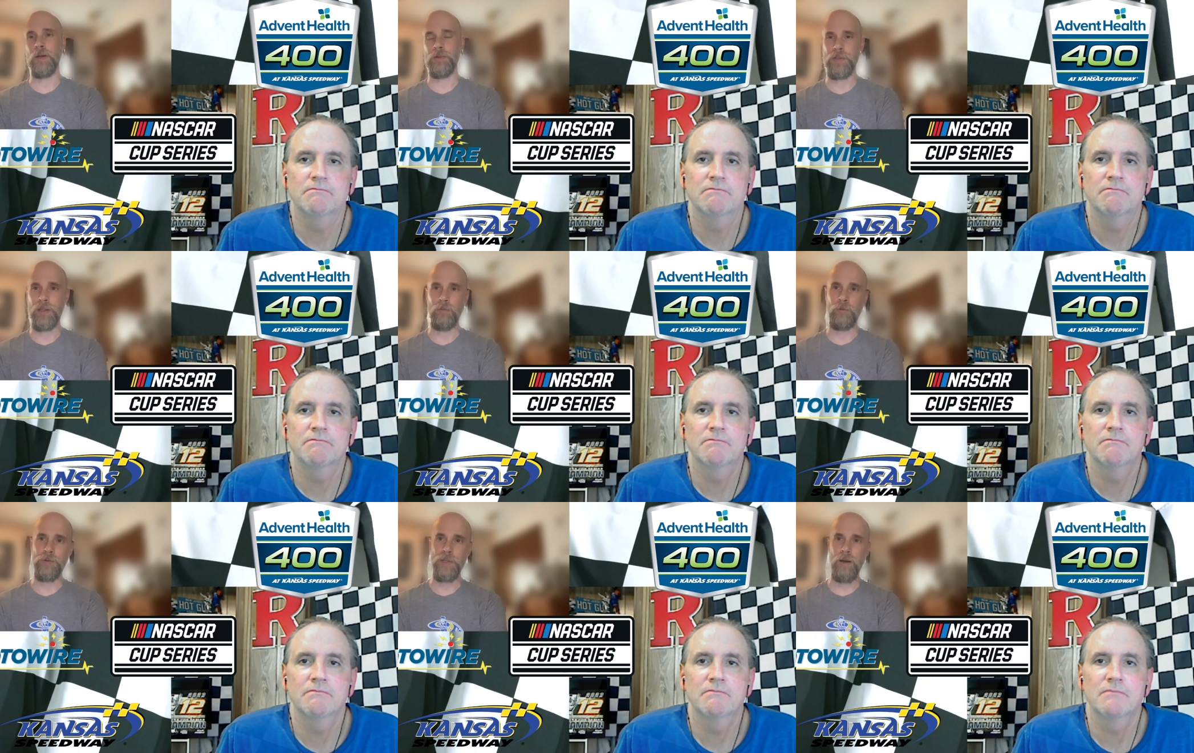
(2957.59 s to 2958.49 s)
Speaker 1: us that
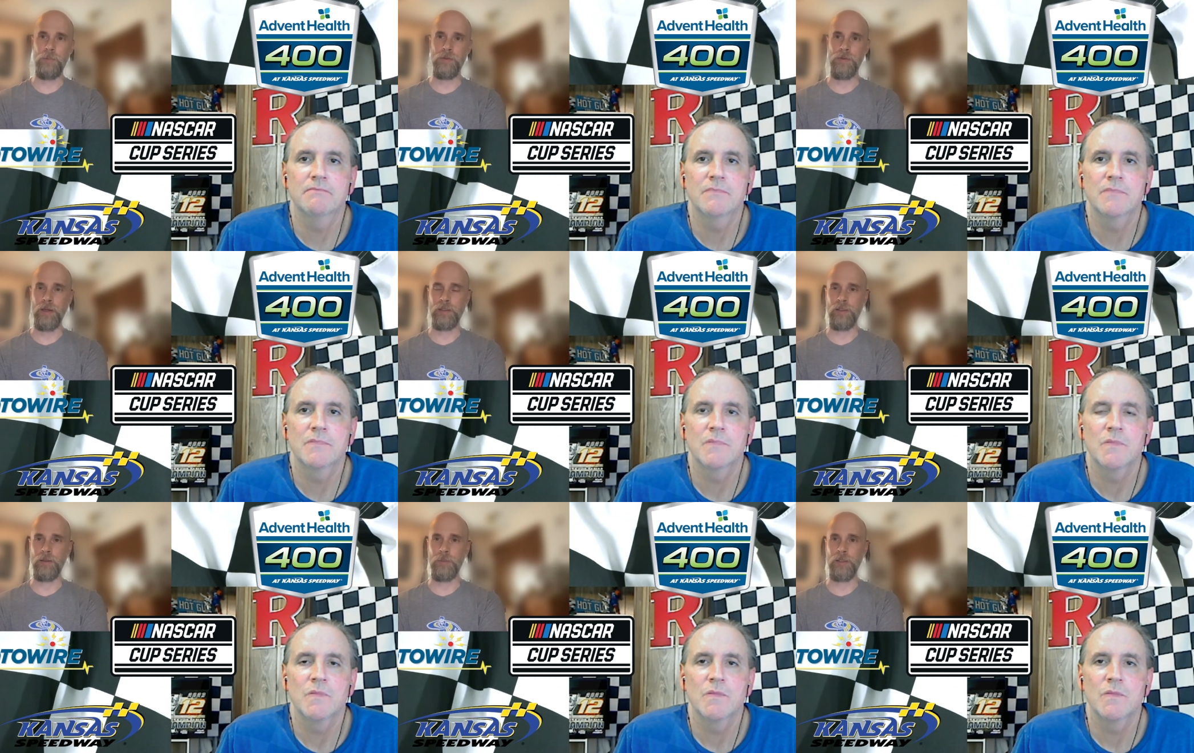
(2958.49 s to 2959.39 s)
is
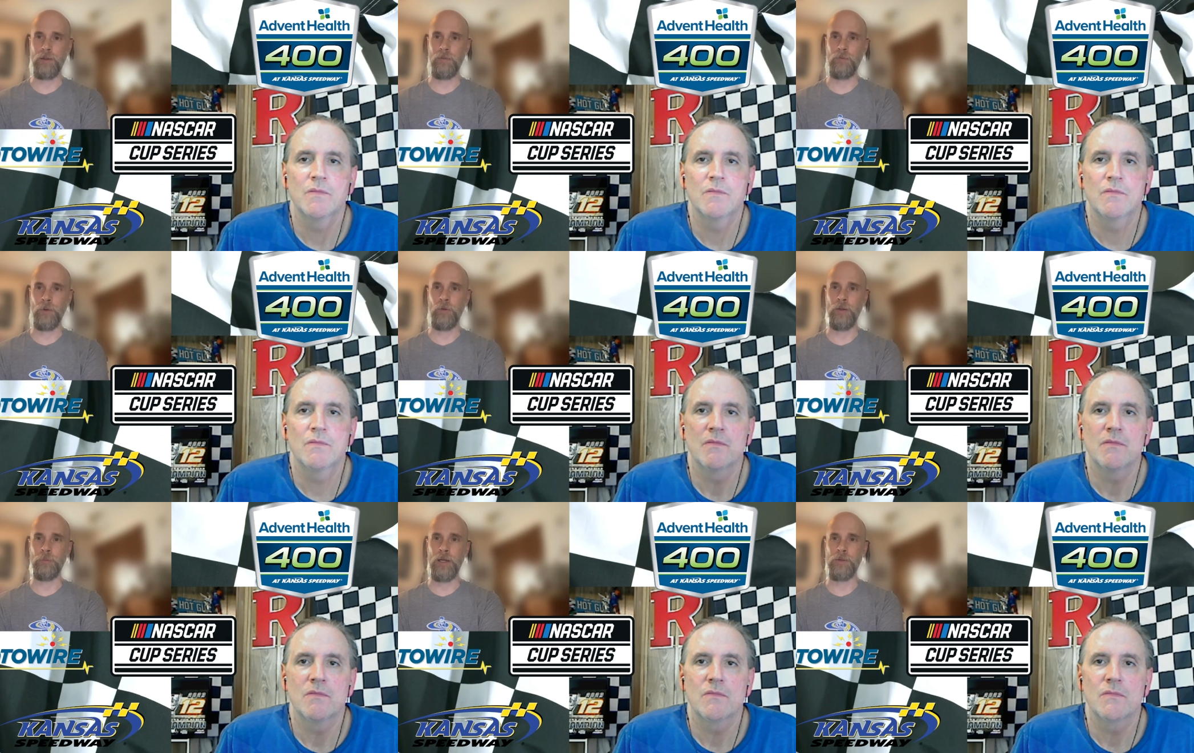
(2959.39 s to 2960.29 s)
likely going to be looking for
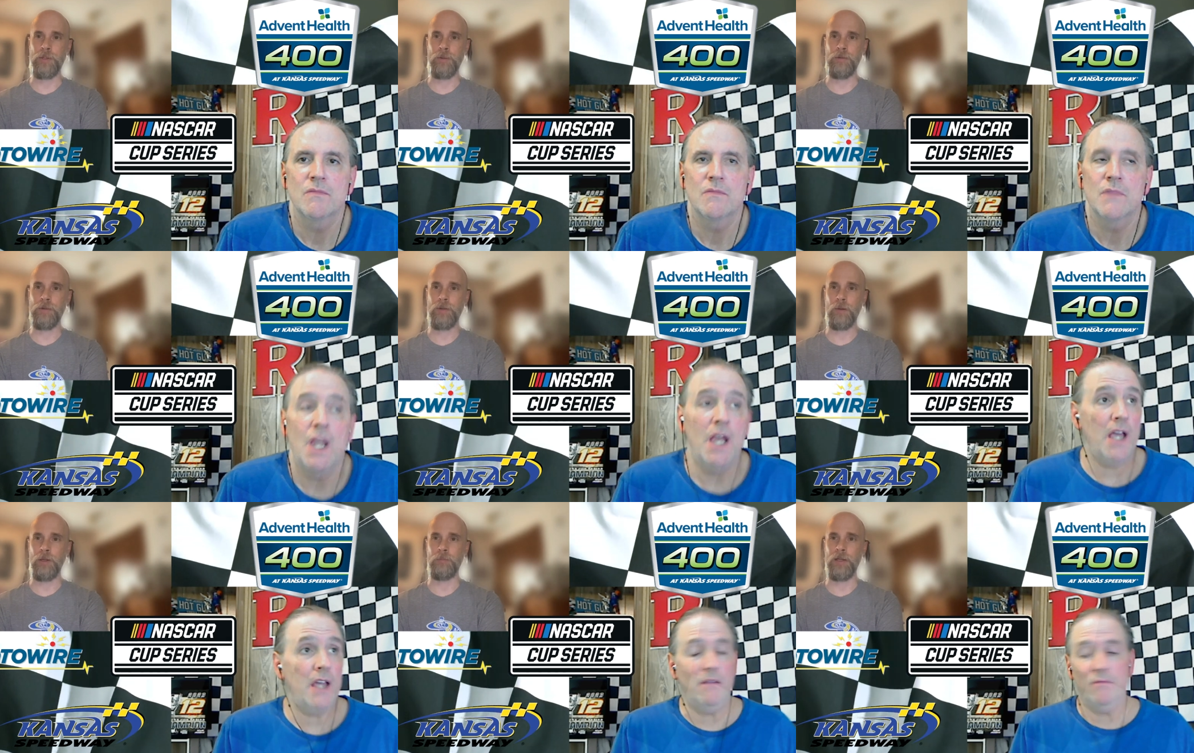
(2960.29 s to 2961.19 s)
greener pastures.
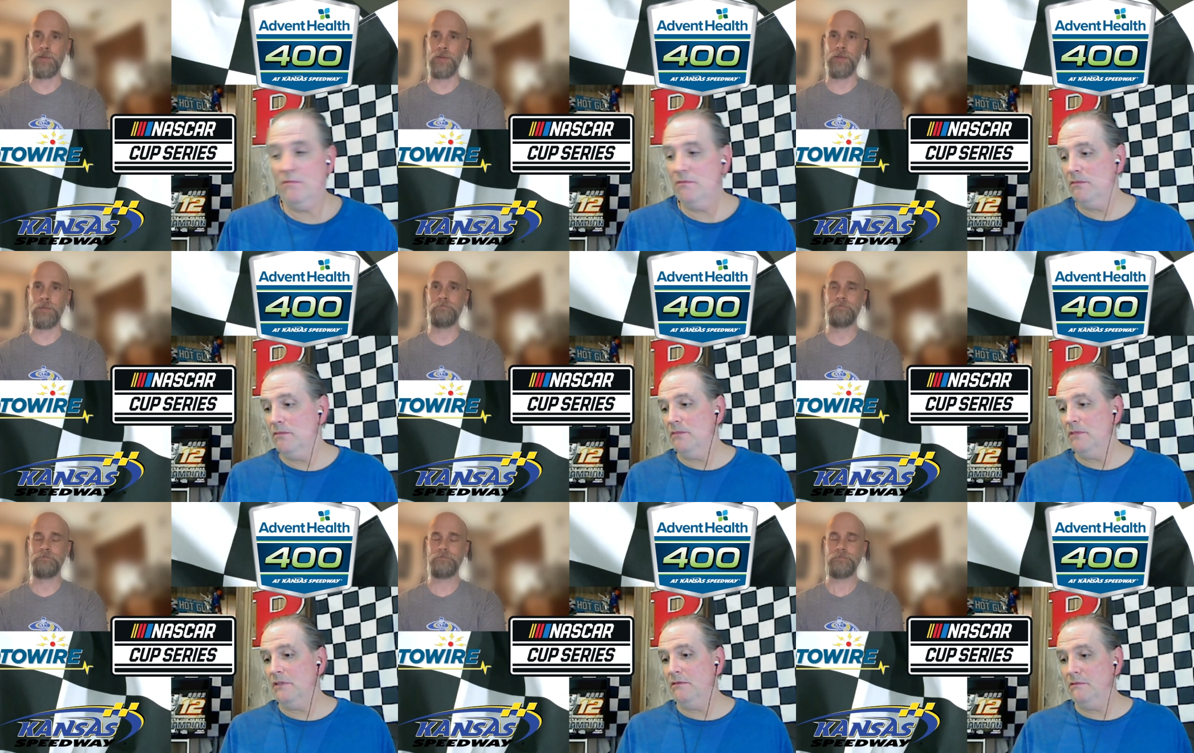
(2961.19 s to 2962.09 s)
Hey.
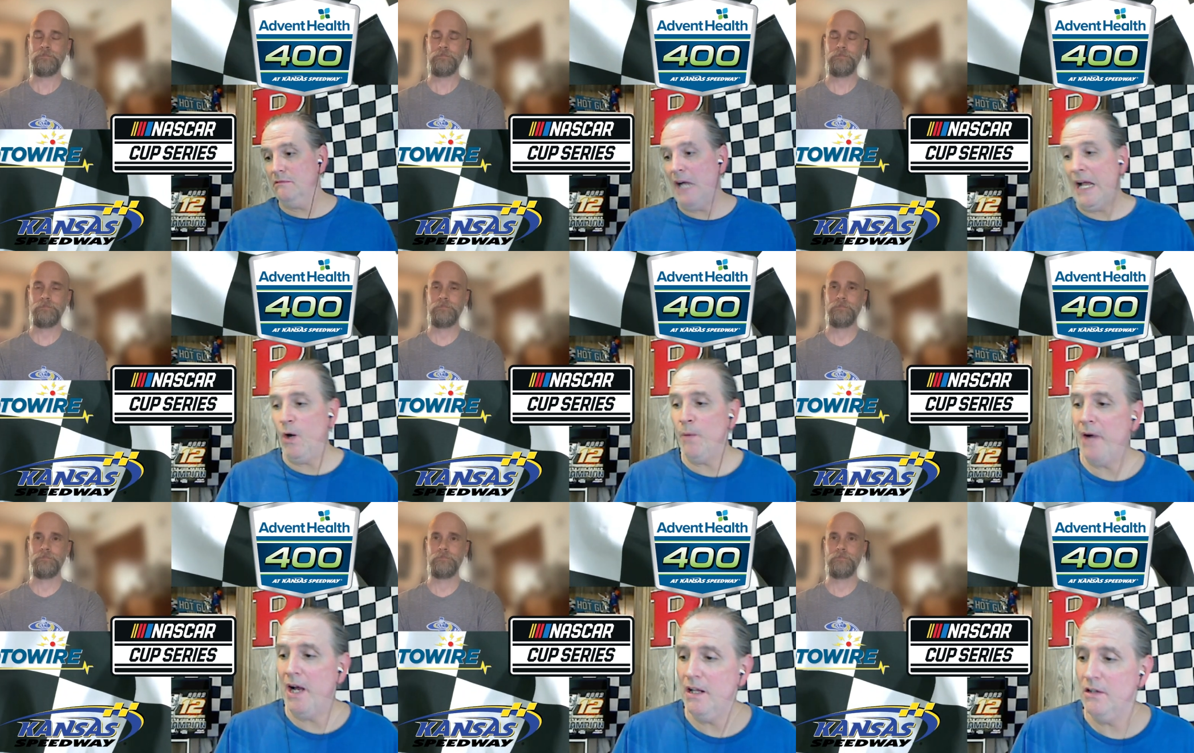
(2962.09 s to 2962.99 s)
Speaker 2: I hope.
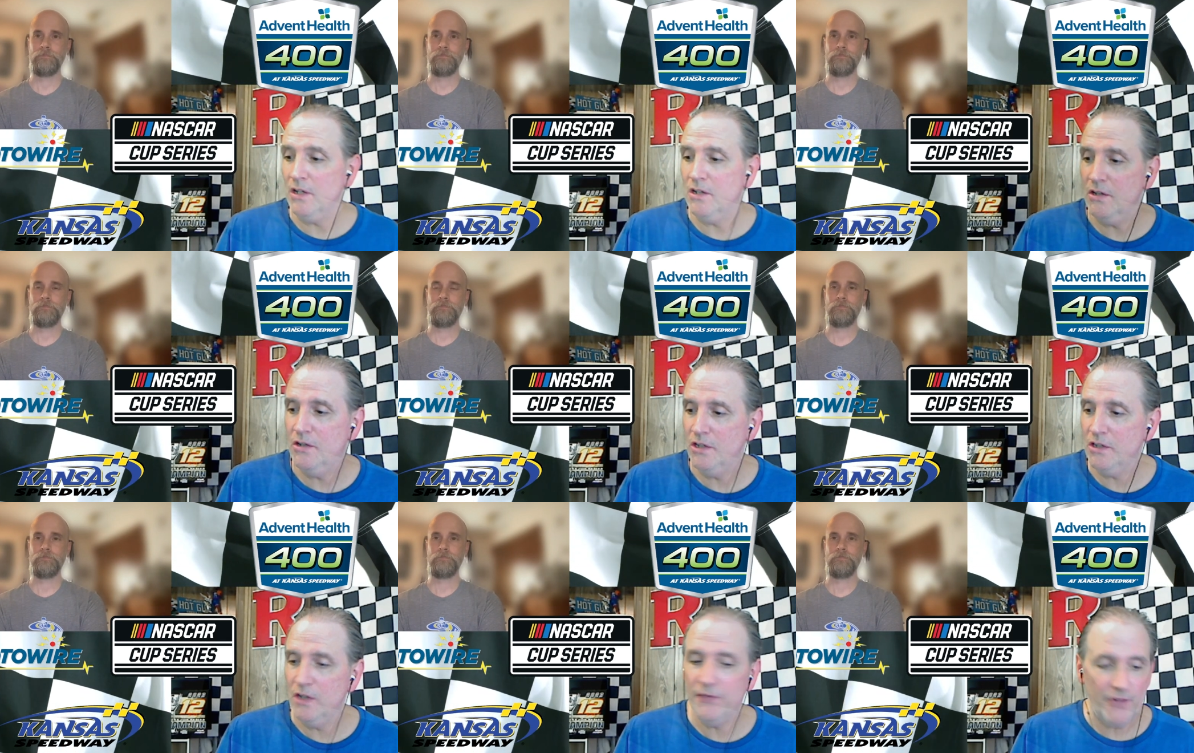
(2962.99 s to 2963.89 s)
I, look, good,
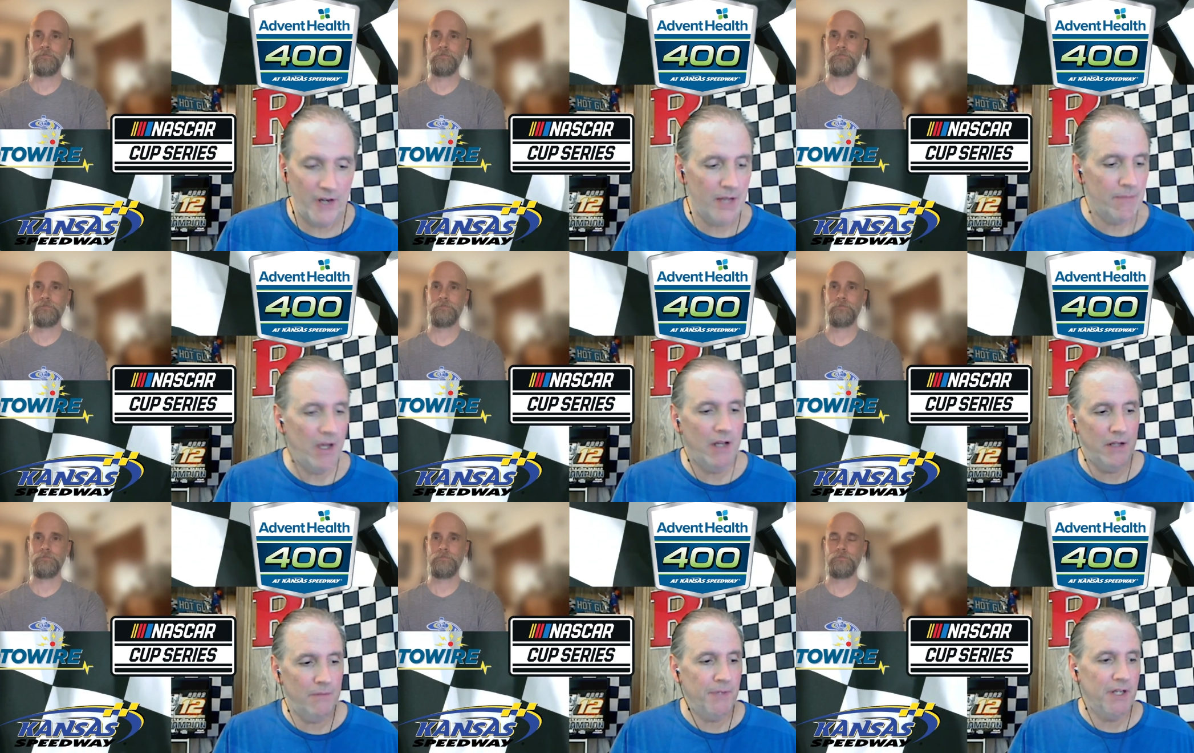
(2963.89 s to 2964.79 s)
good for him.
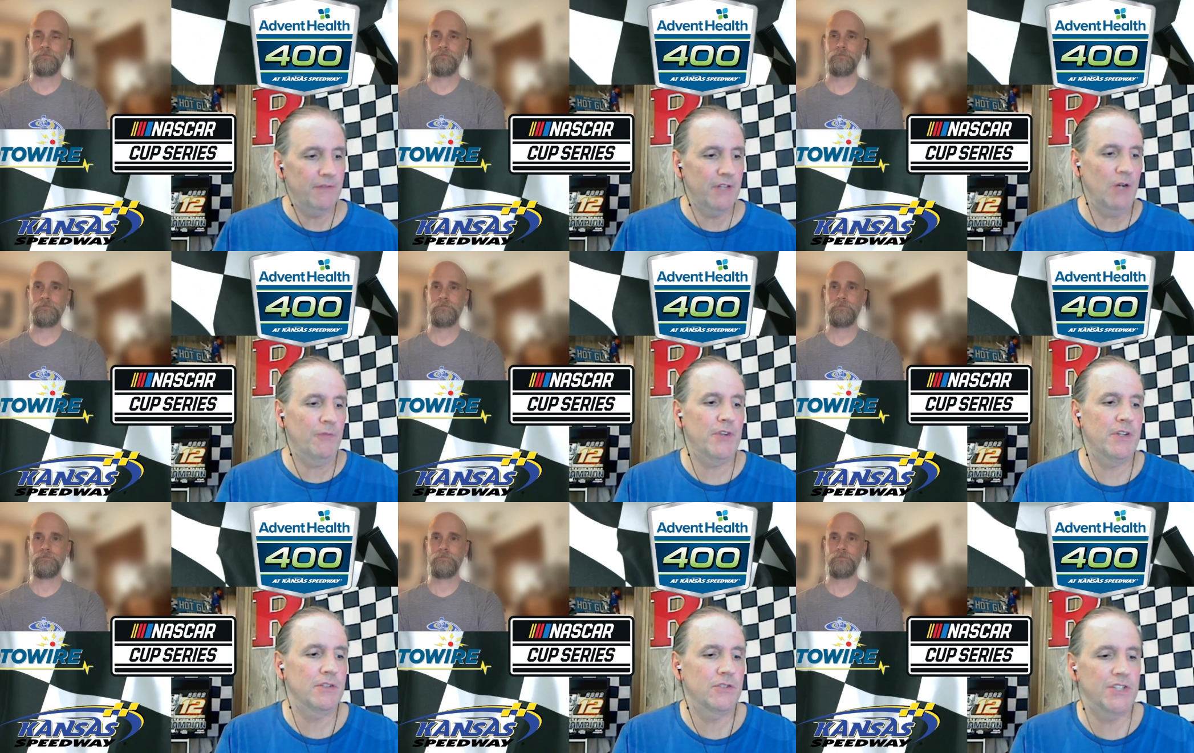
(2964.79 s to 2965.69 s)
Uh, but you know, for
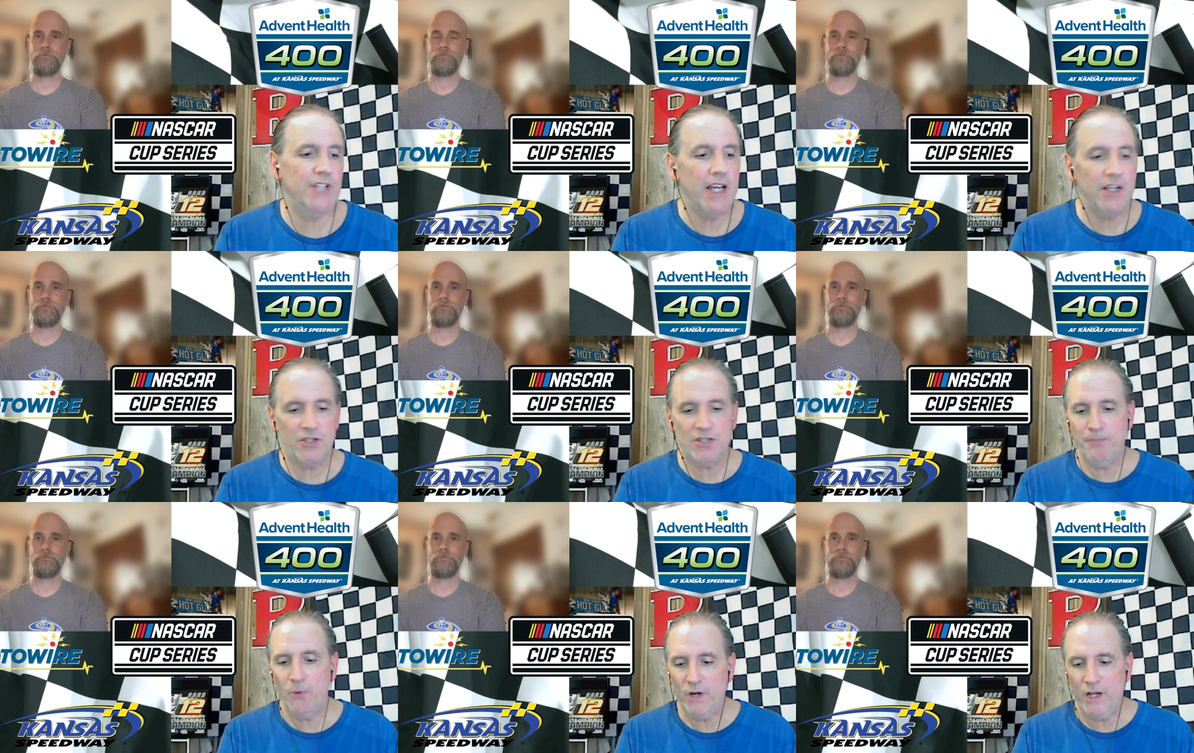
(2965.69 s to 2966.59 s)
the sake of the
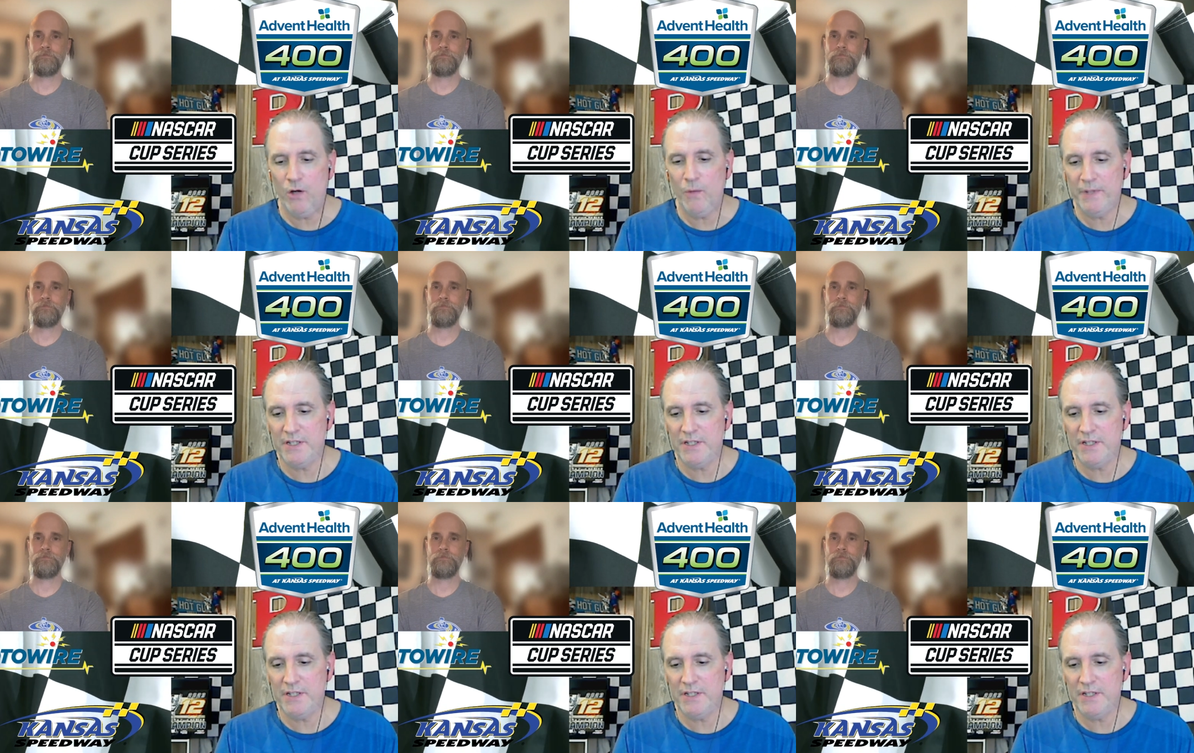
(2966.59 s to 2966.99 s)
sport, I hope he